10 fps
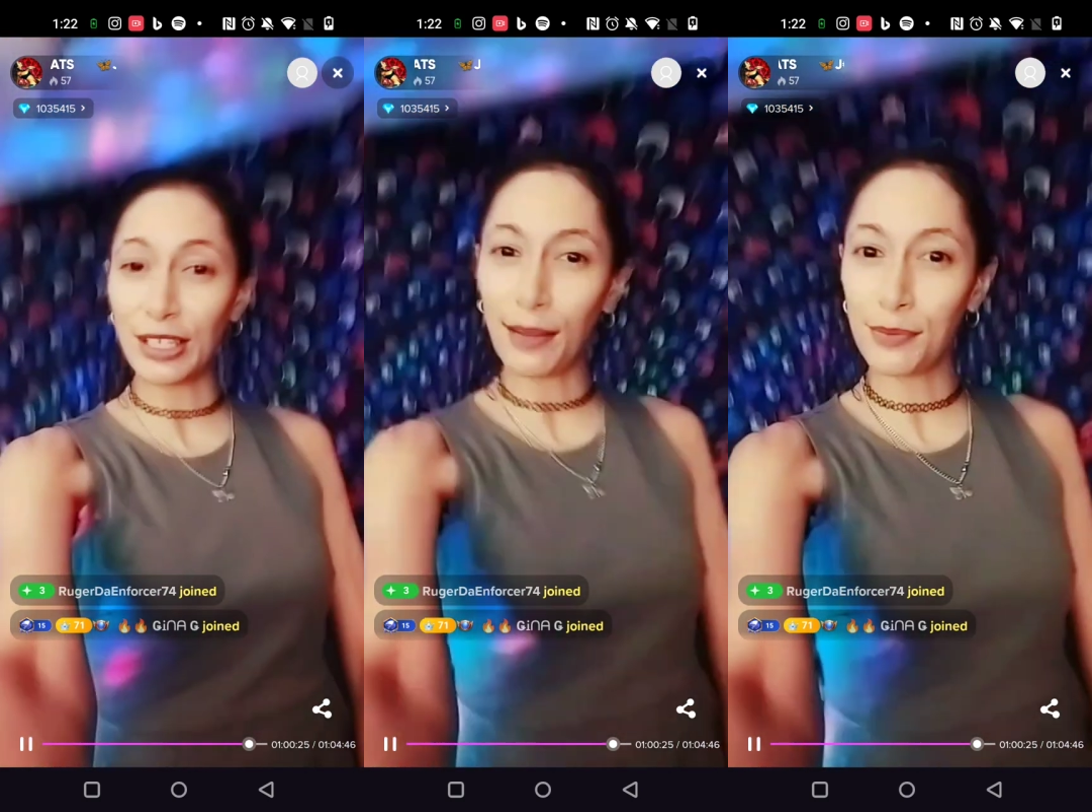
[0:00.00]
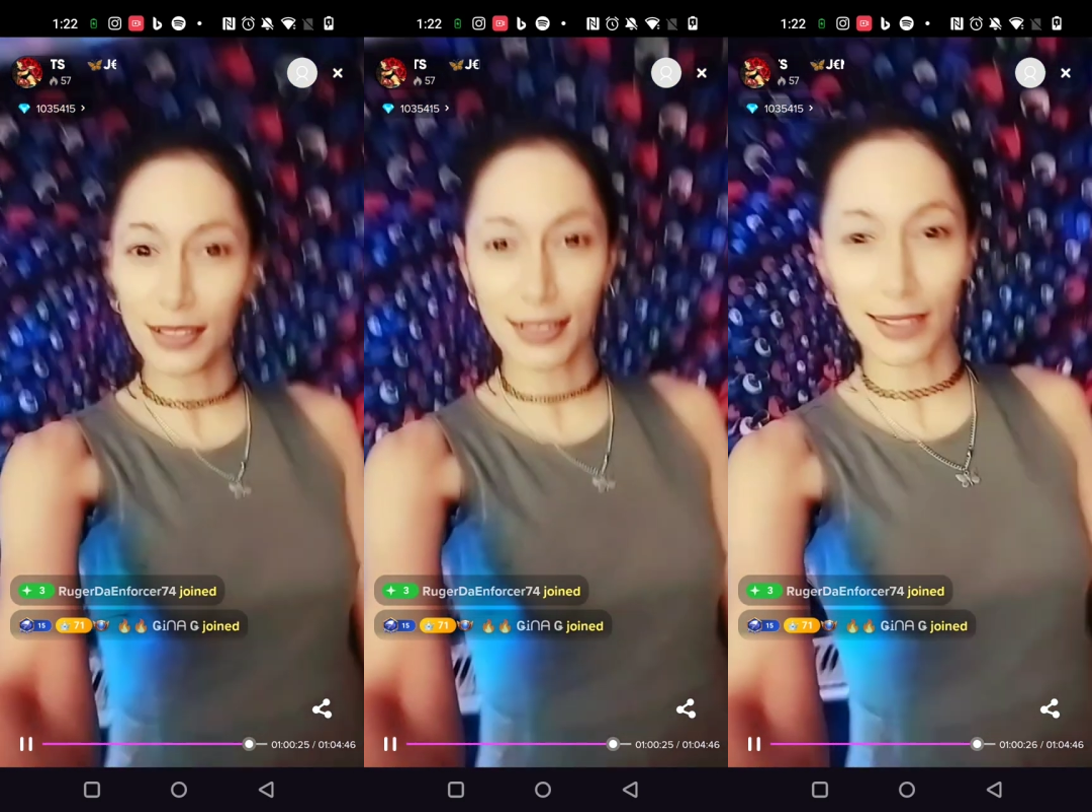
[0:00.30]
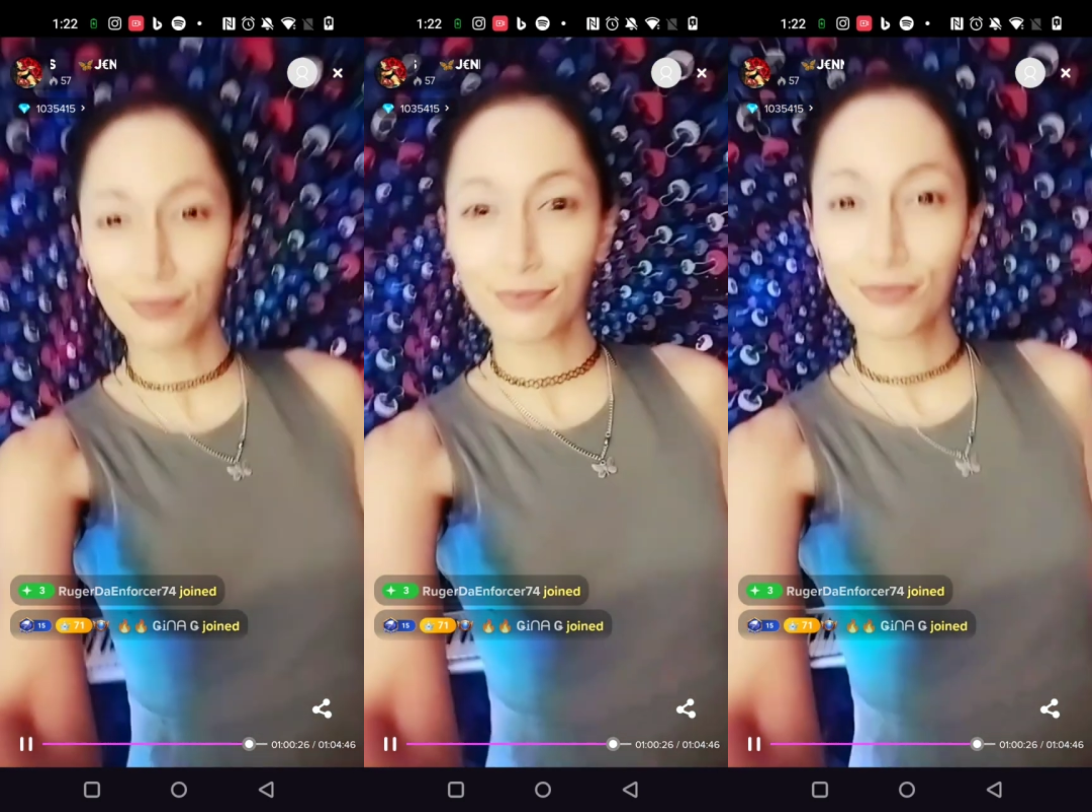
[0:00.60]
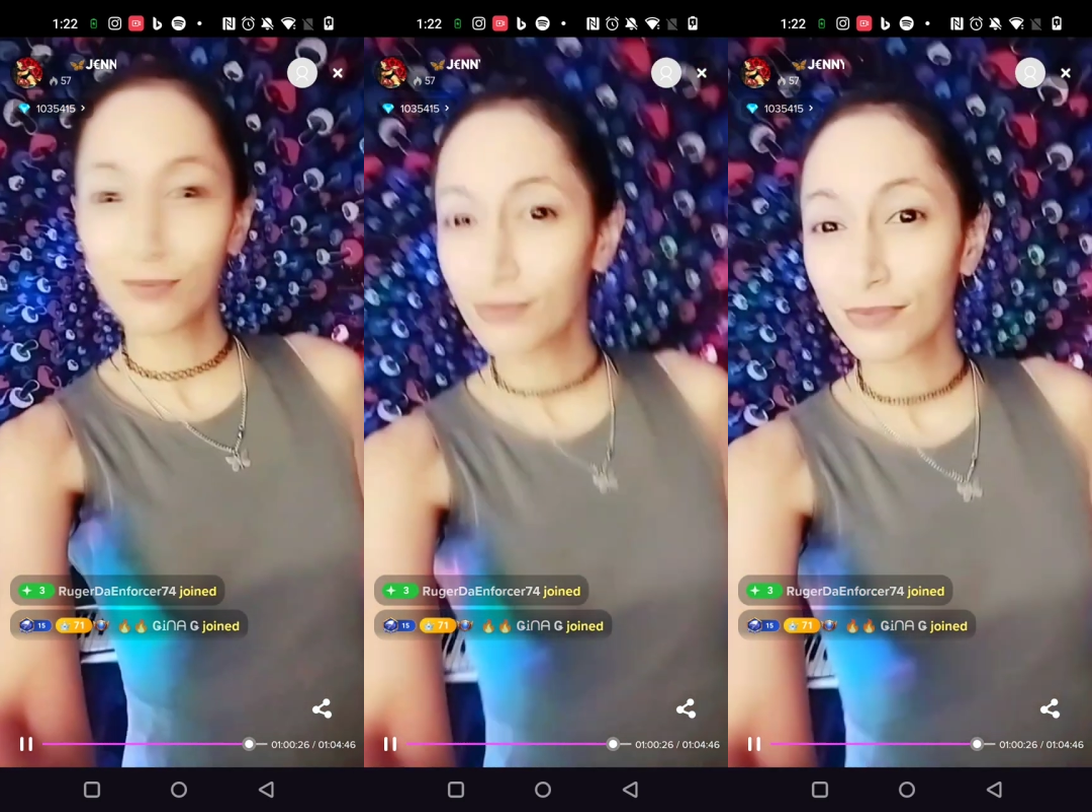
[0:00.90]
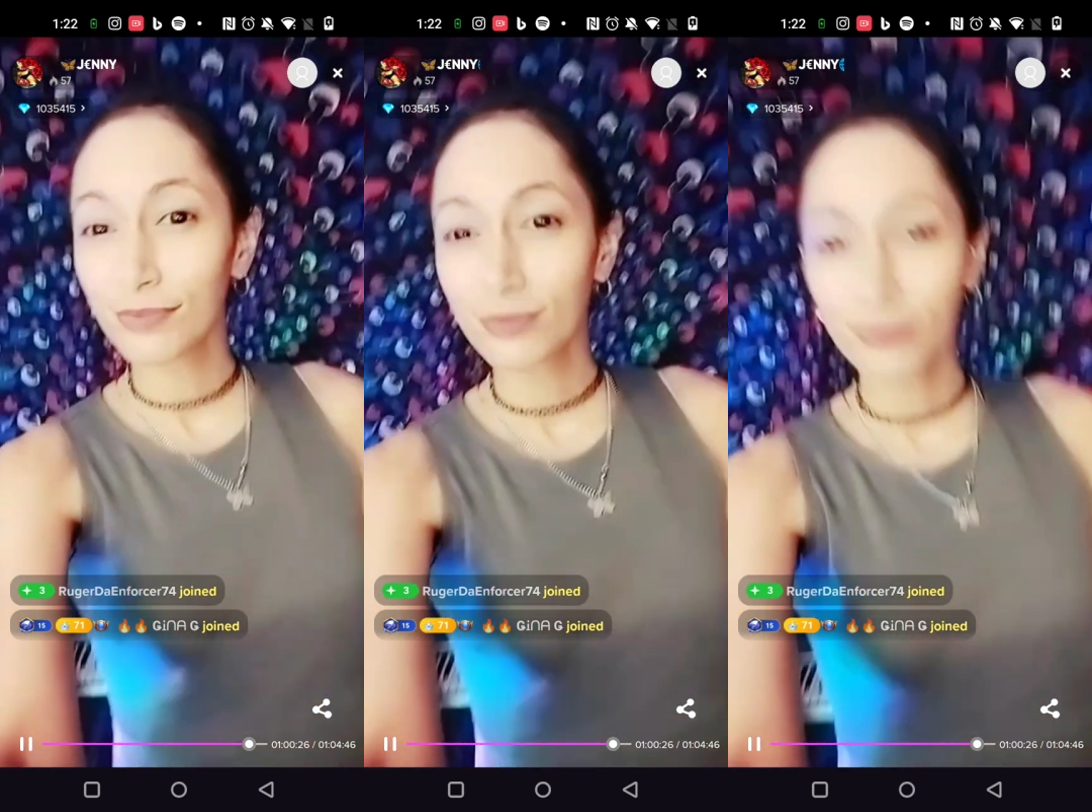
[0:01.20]
just to,
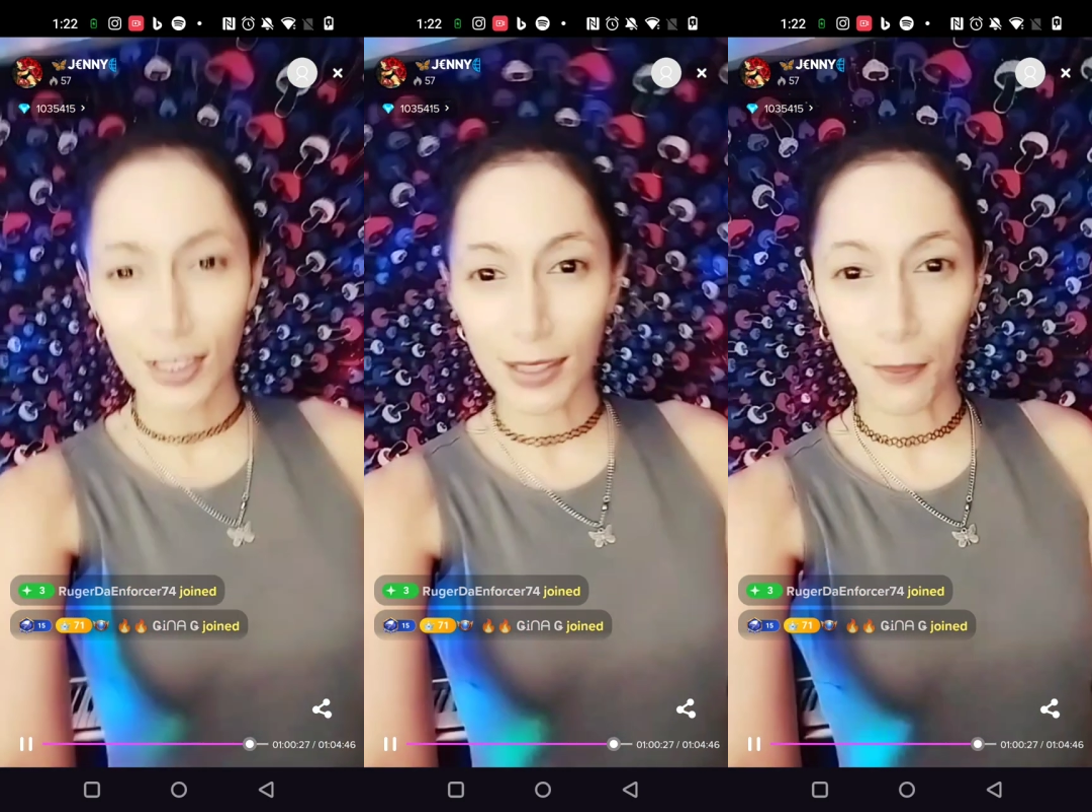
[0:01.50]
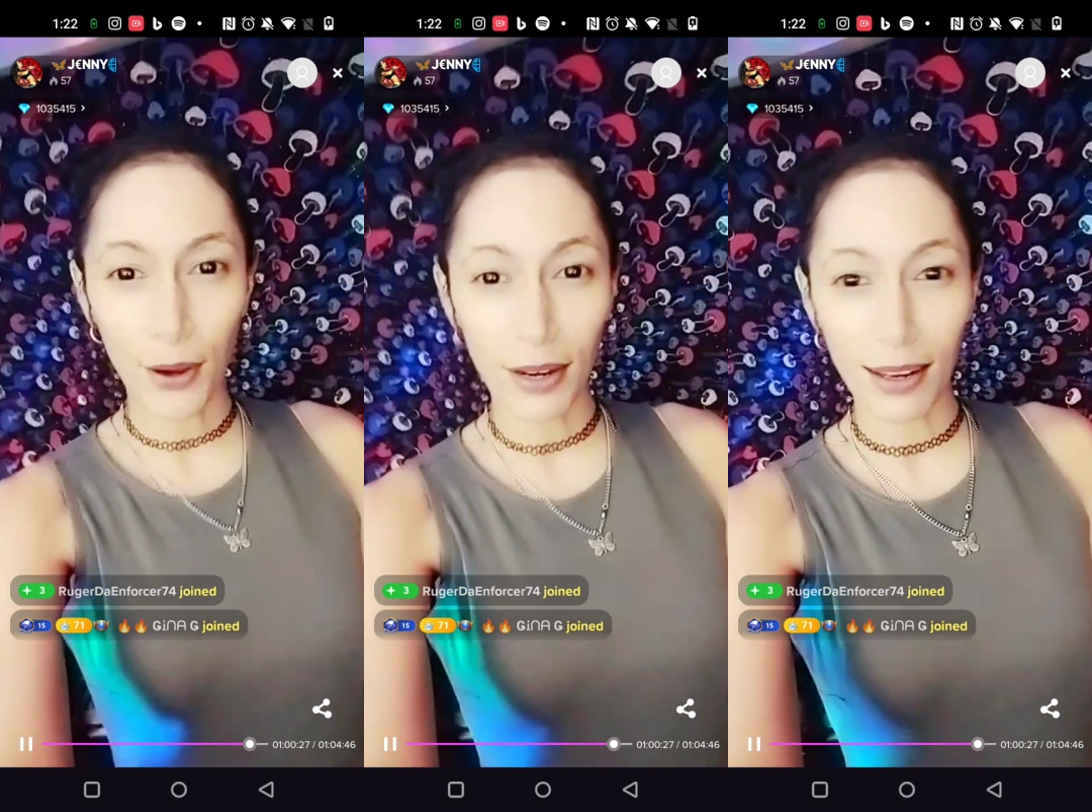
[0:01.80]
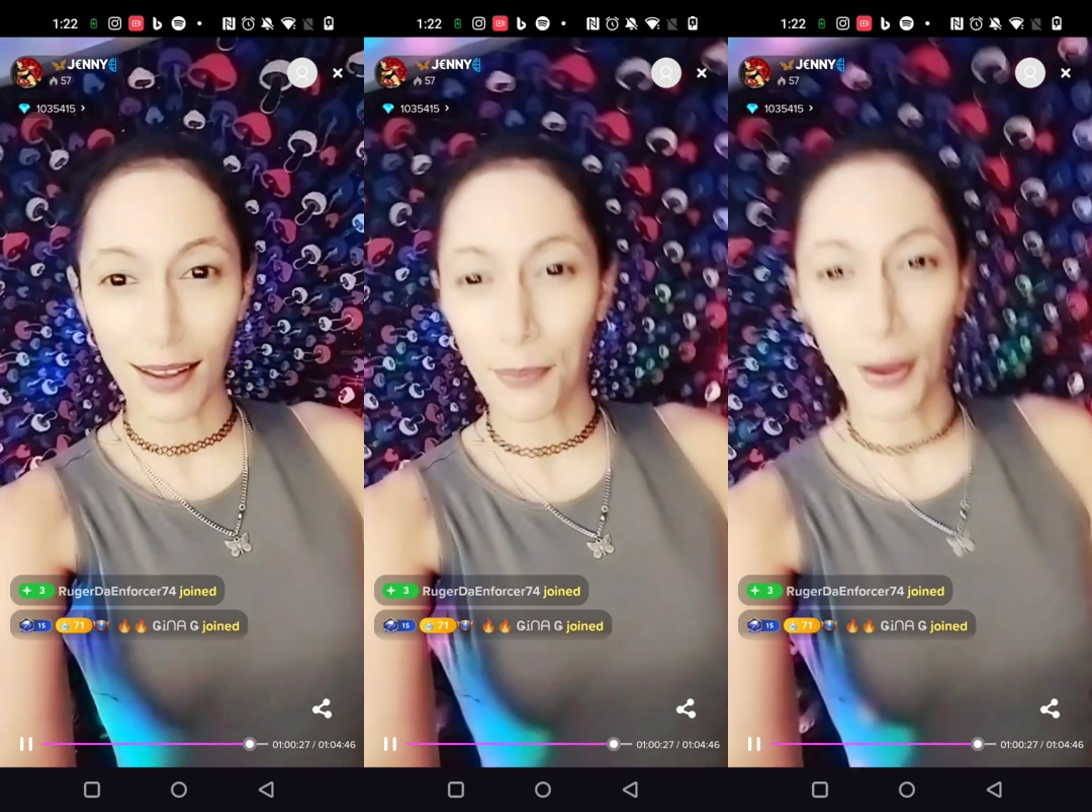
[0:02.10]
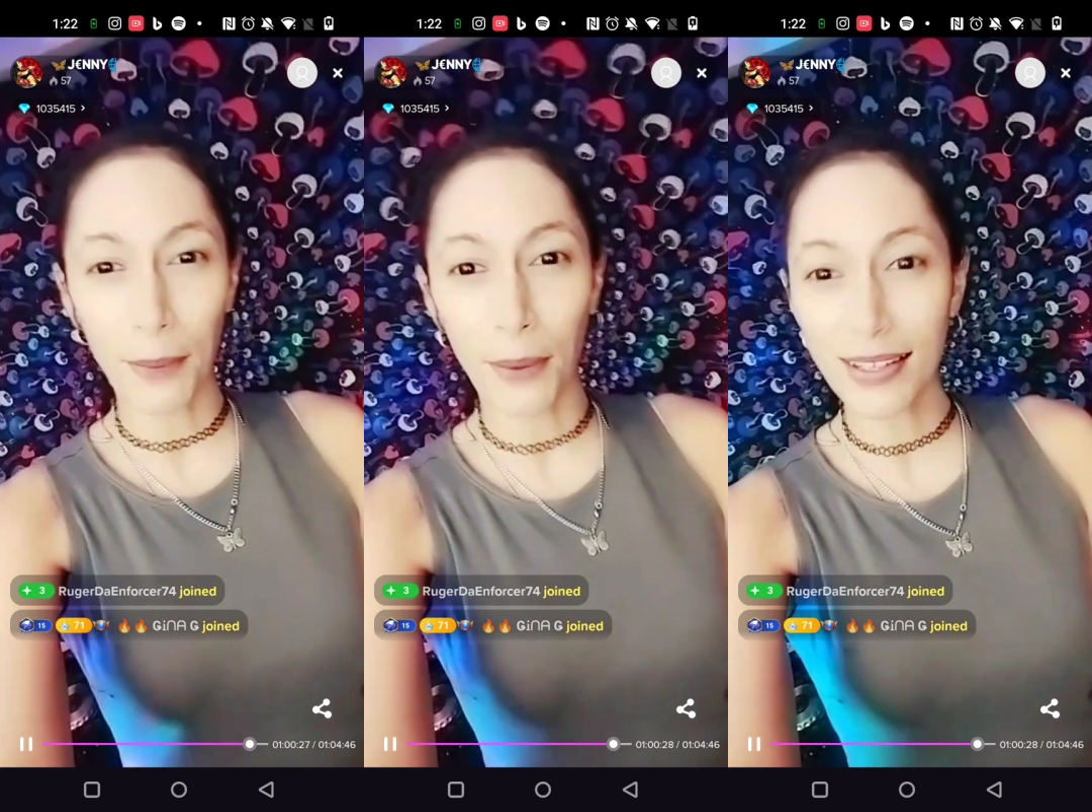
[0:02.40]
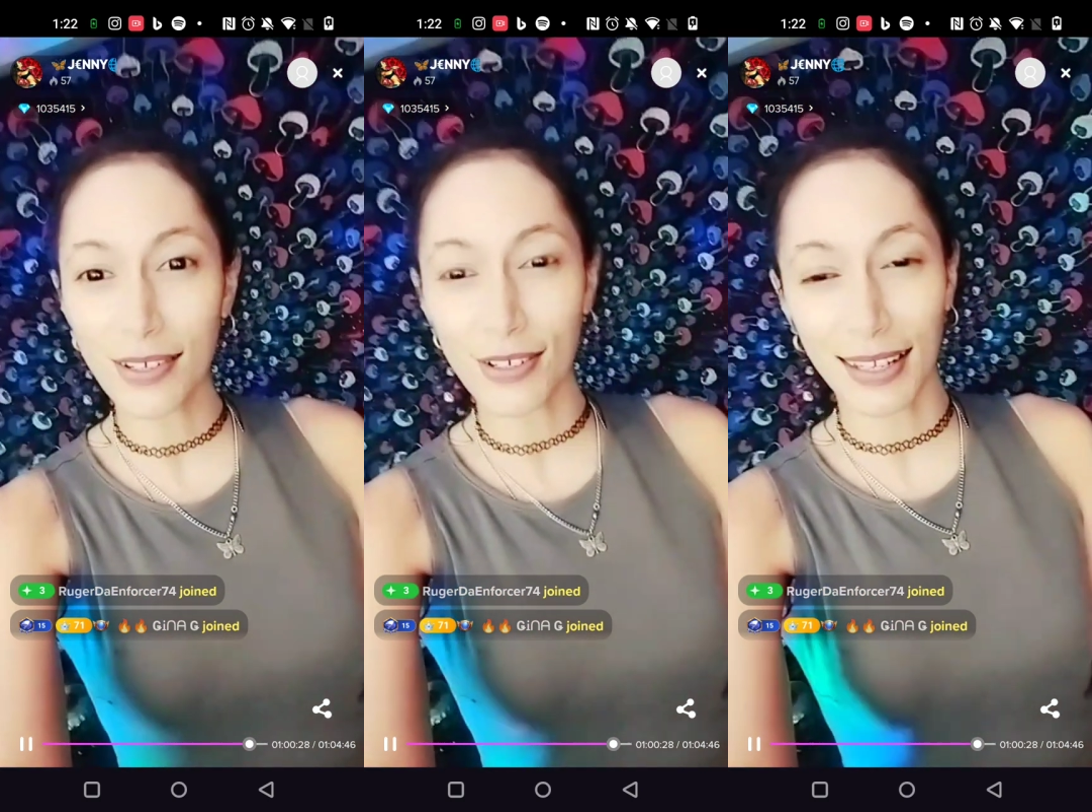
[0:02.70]
just to put uh, put
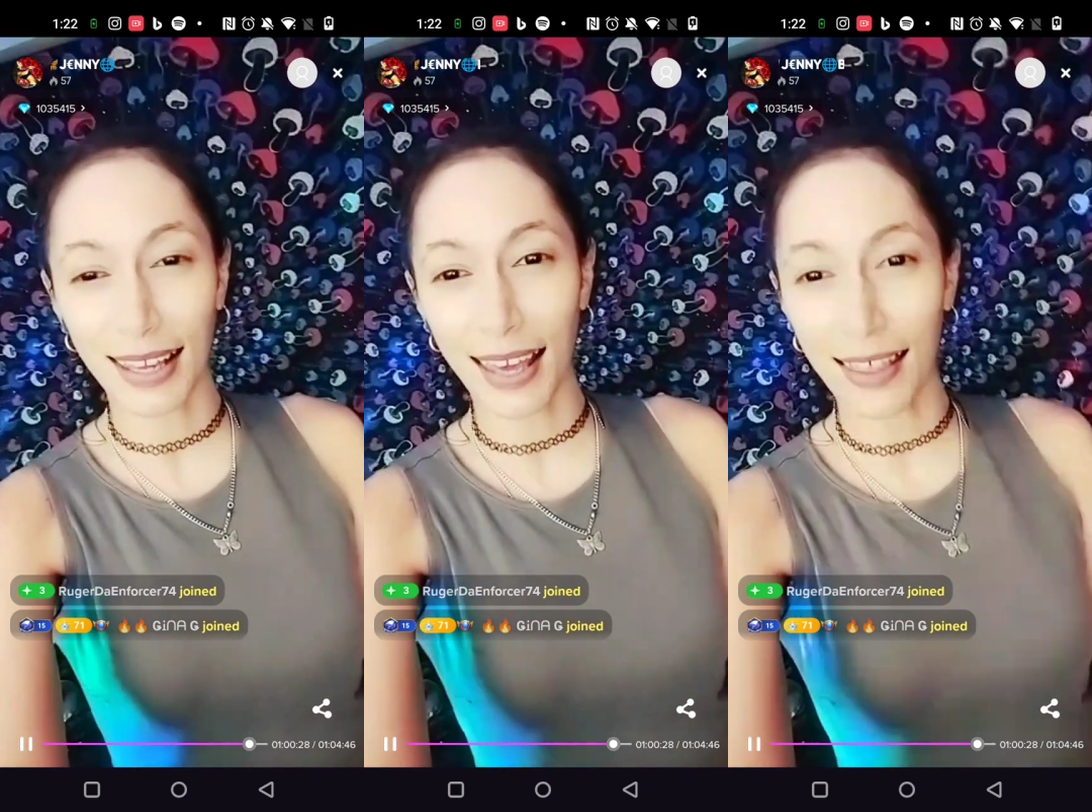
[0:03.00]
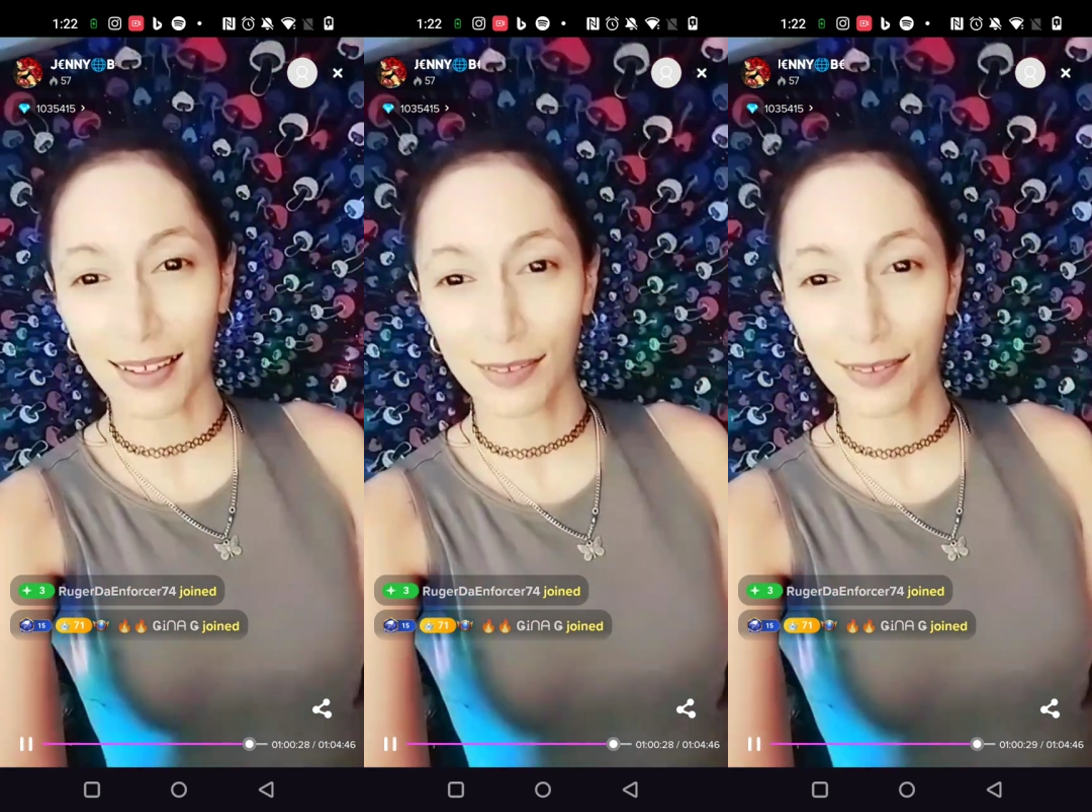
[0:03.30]
puzzles together.